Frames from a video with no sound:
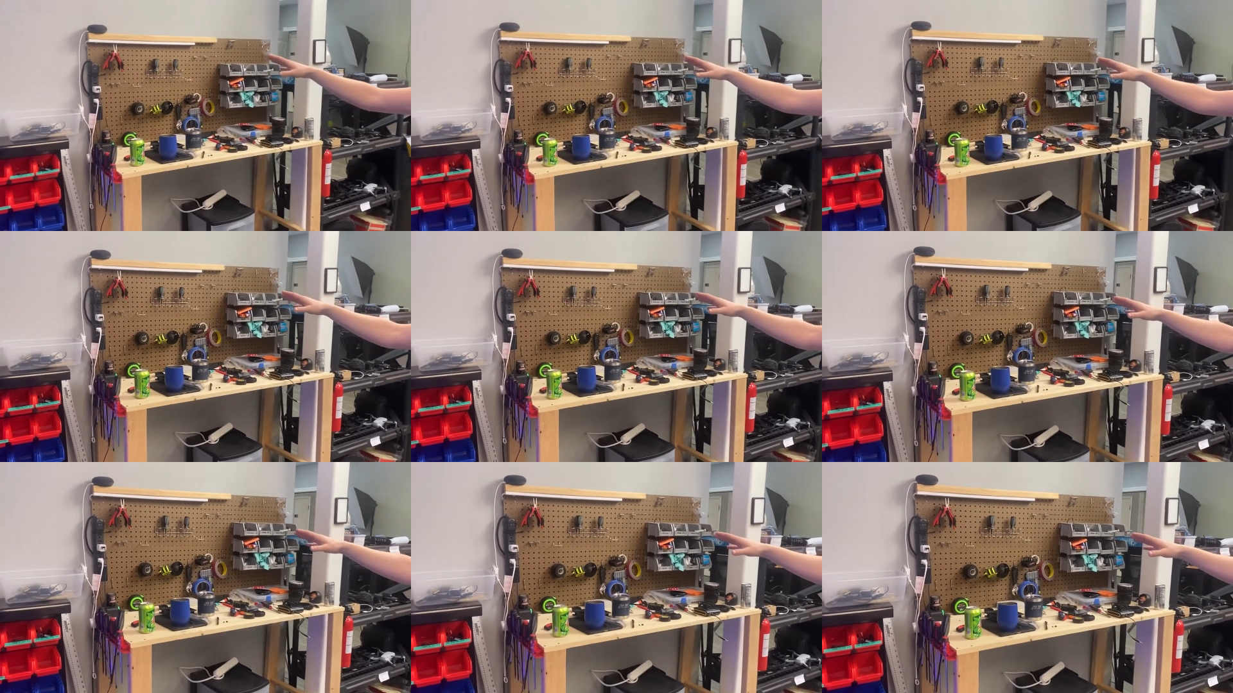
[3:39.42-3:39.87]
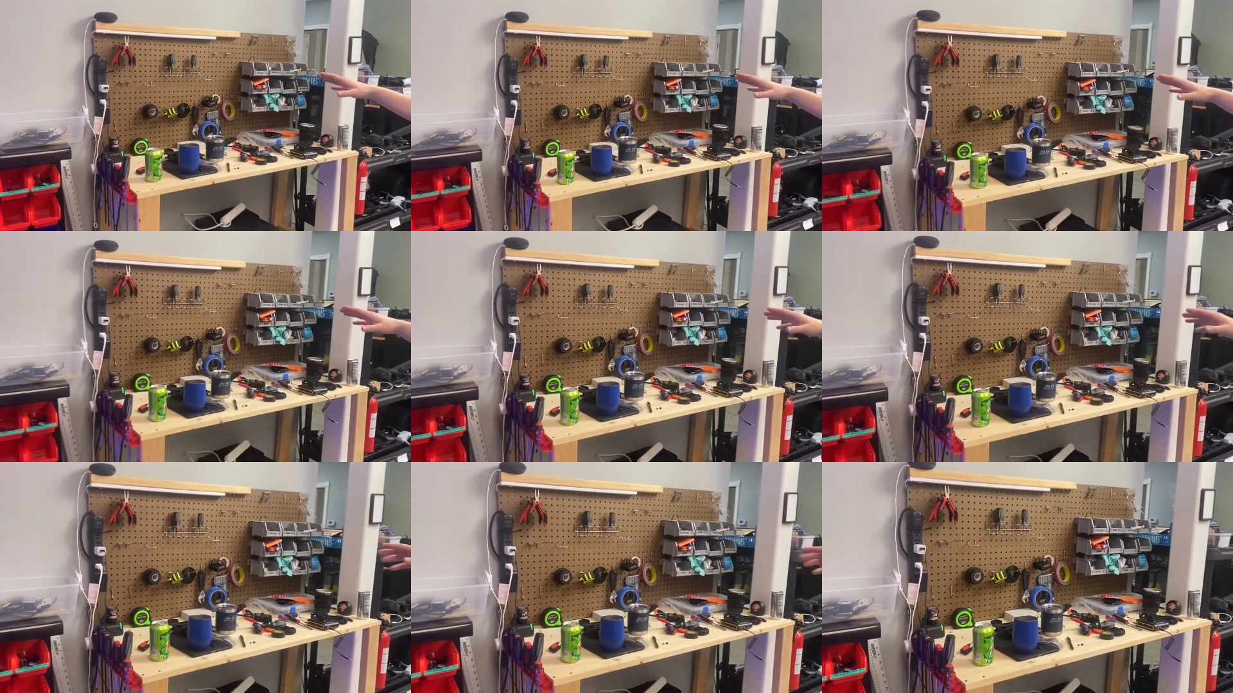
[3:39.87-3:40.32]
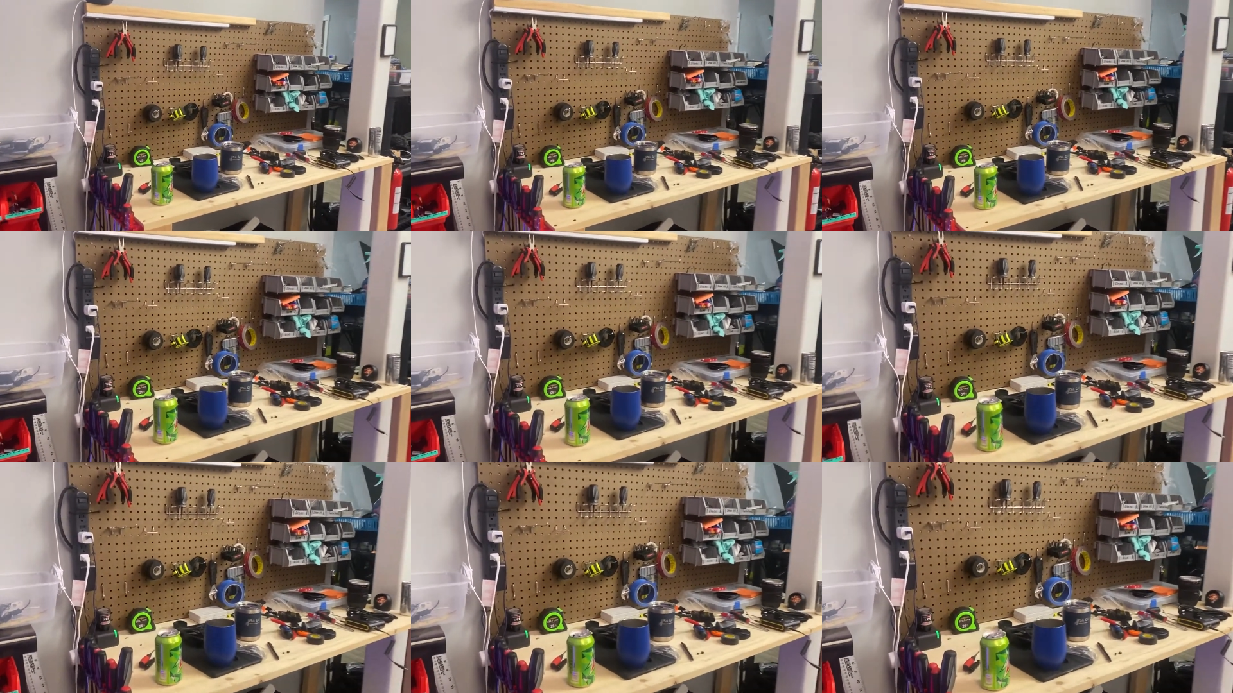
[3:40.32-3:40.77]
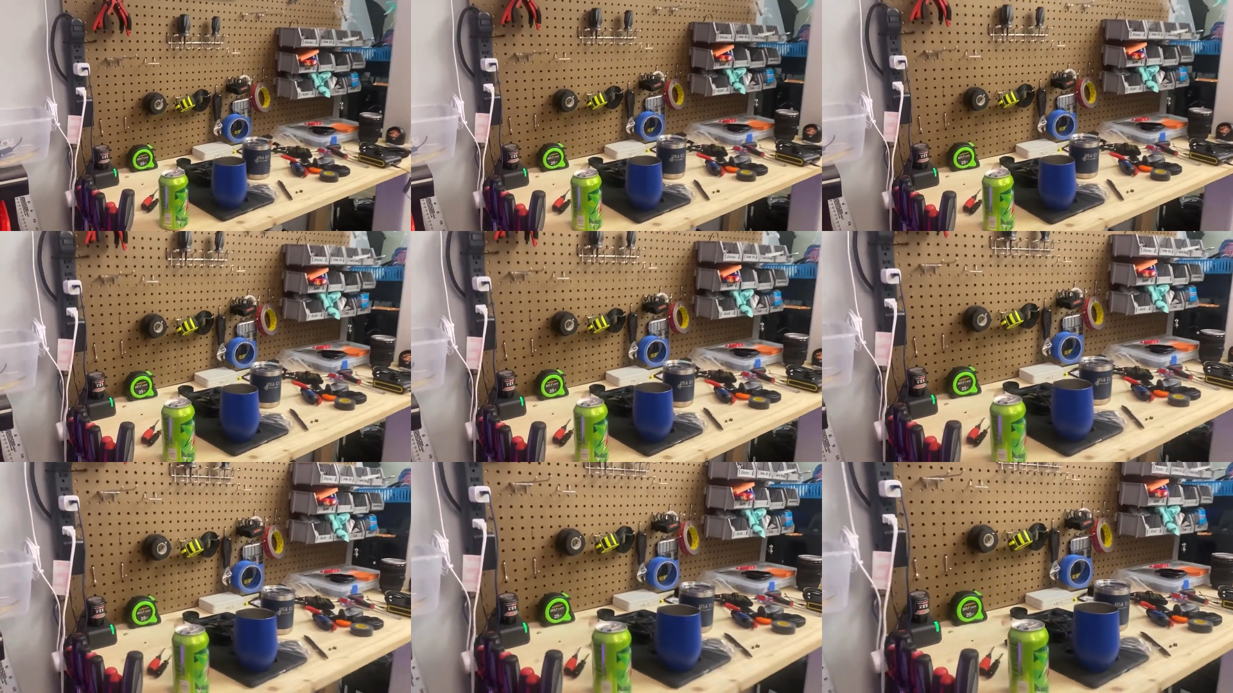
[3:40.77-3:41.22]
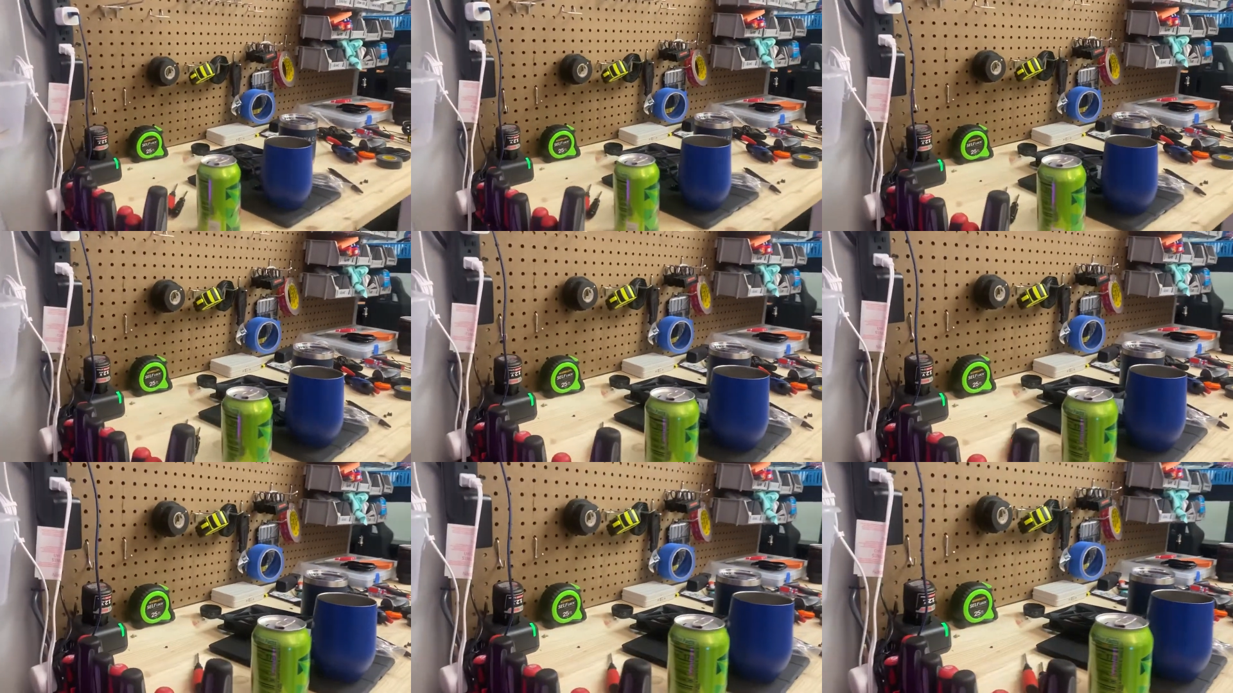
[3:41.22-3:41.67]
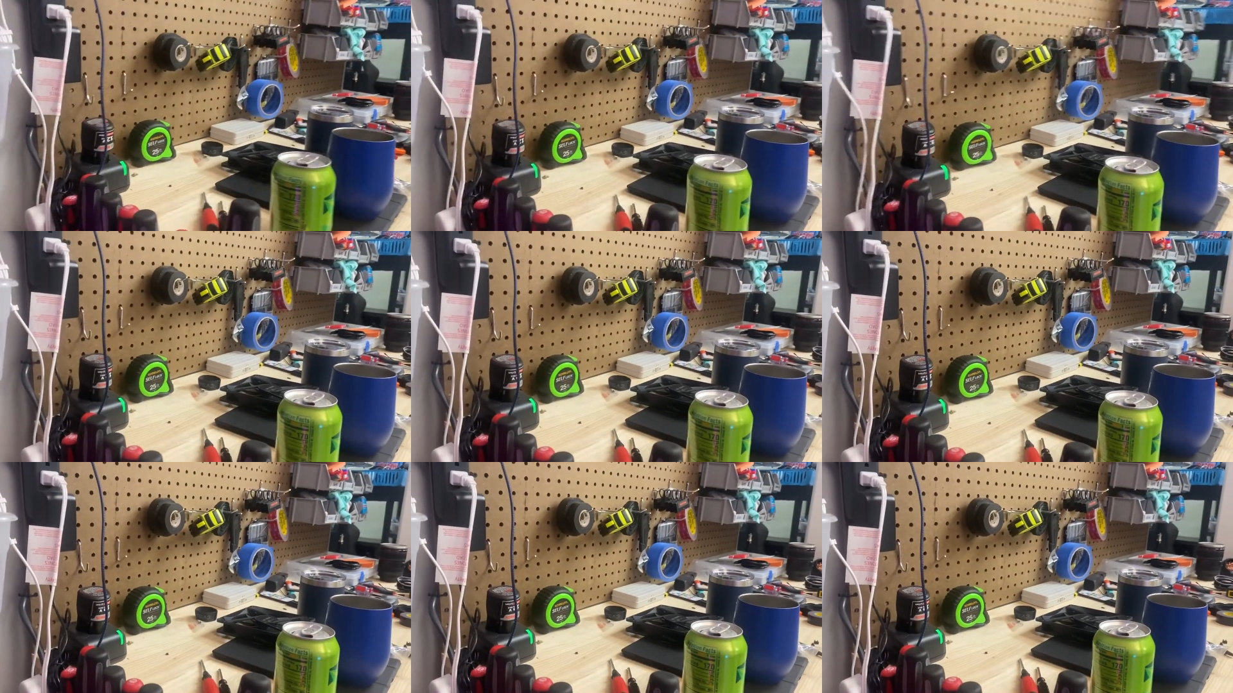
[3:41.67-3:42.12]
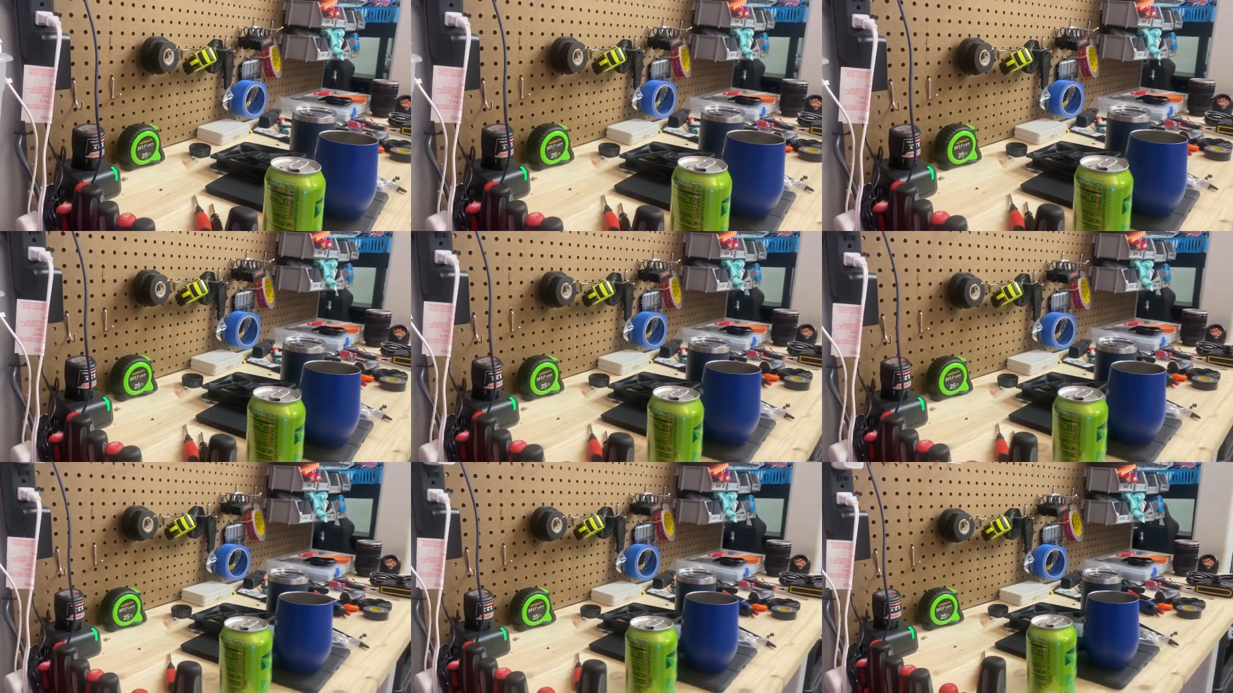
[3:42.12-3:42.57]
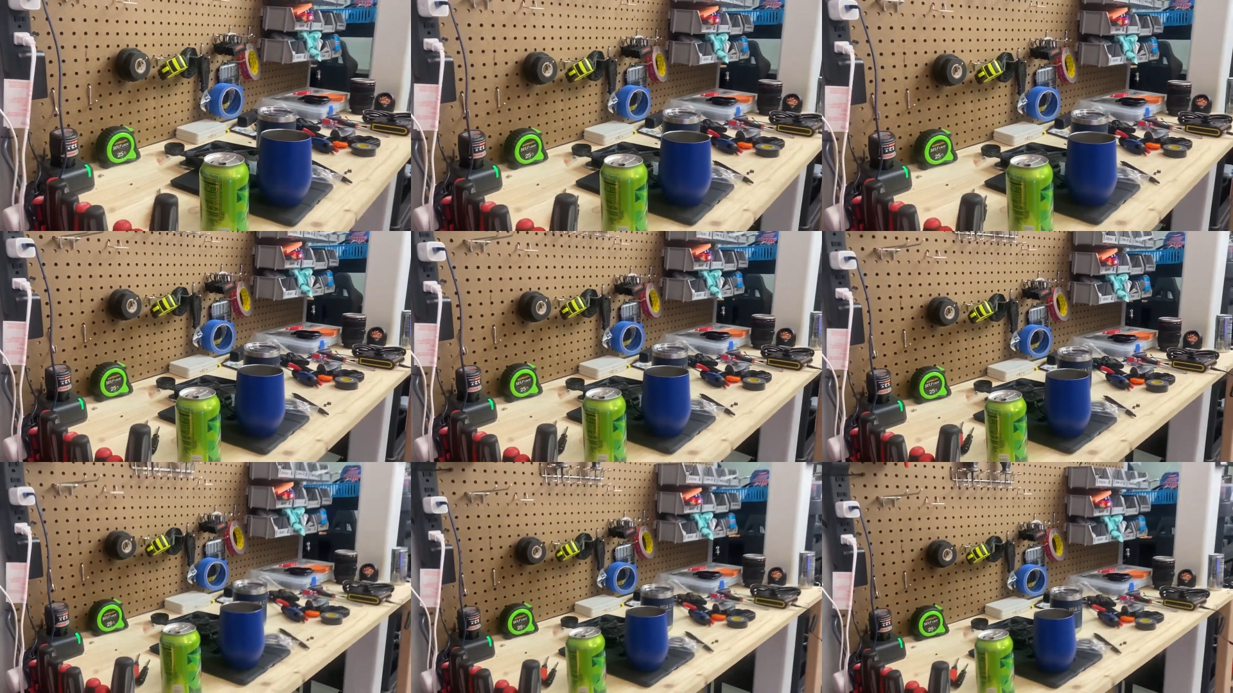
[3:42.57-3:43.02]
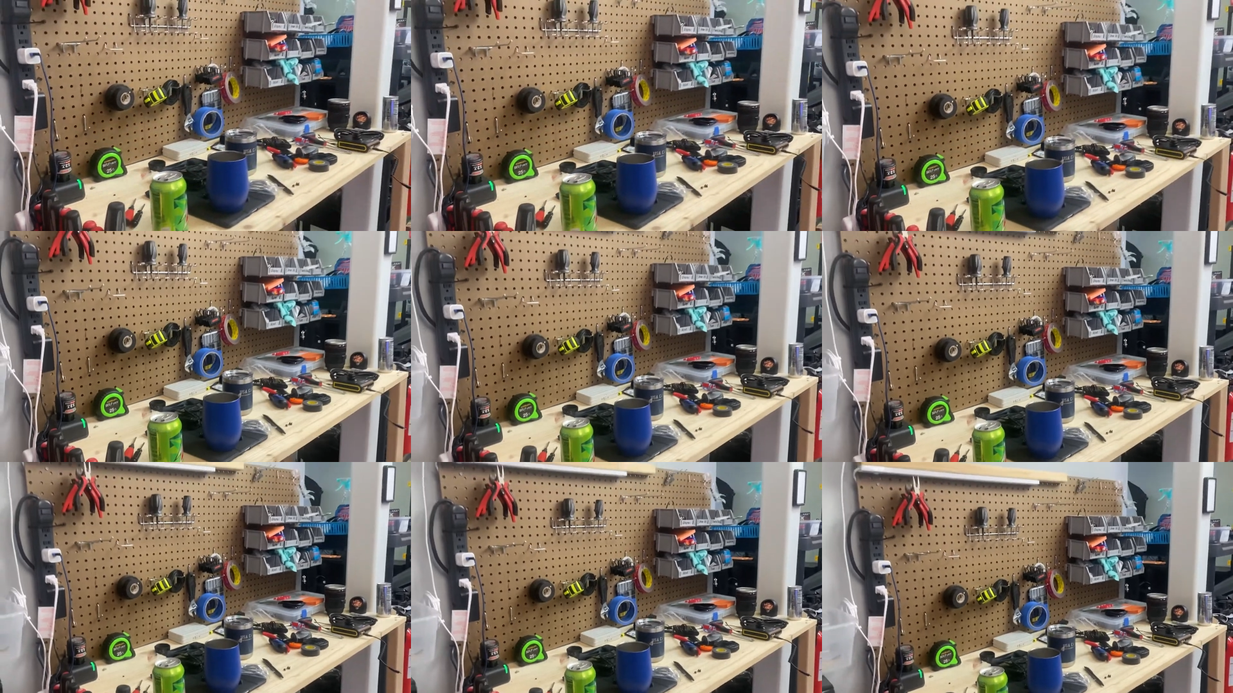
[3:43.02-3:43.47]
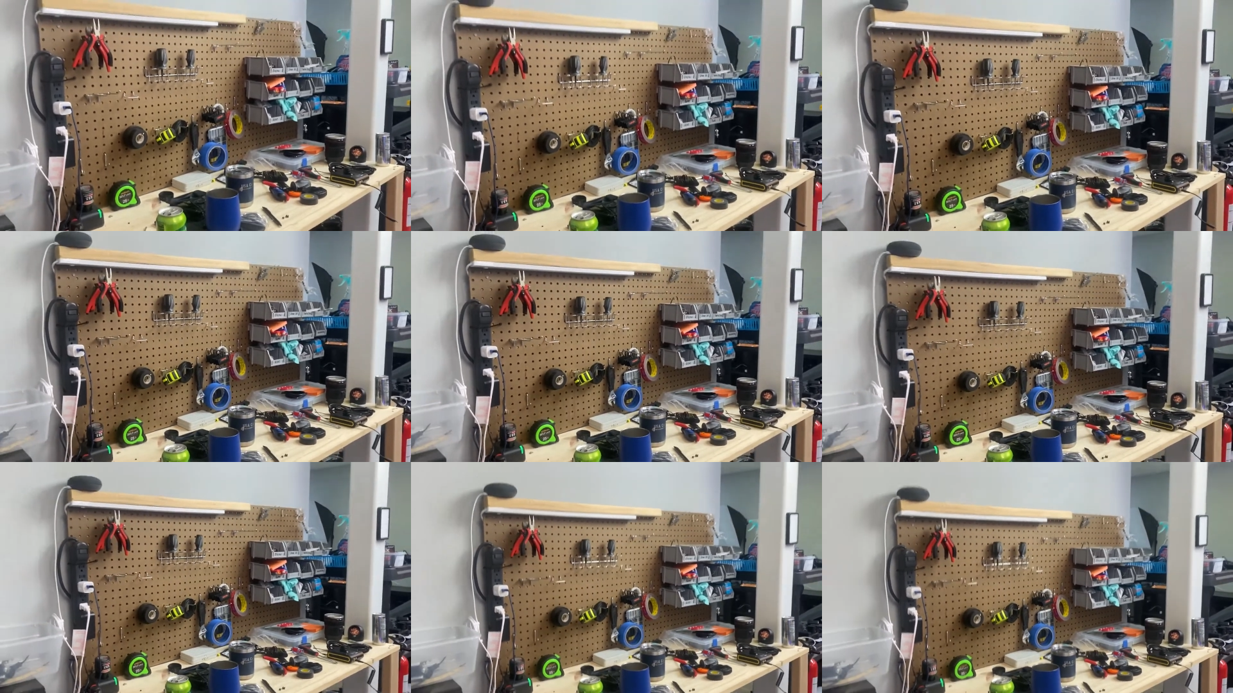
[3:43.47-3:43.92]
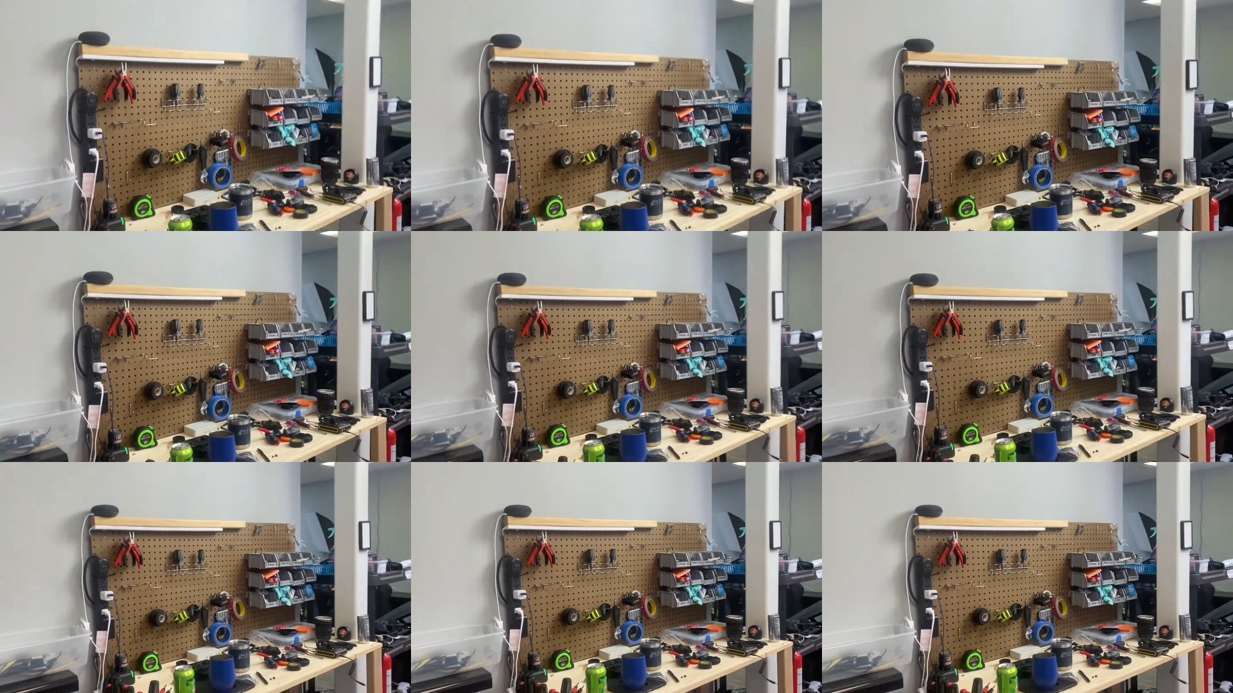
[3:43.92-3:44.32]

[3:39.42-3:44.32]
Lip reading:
(no speaker visible)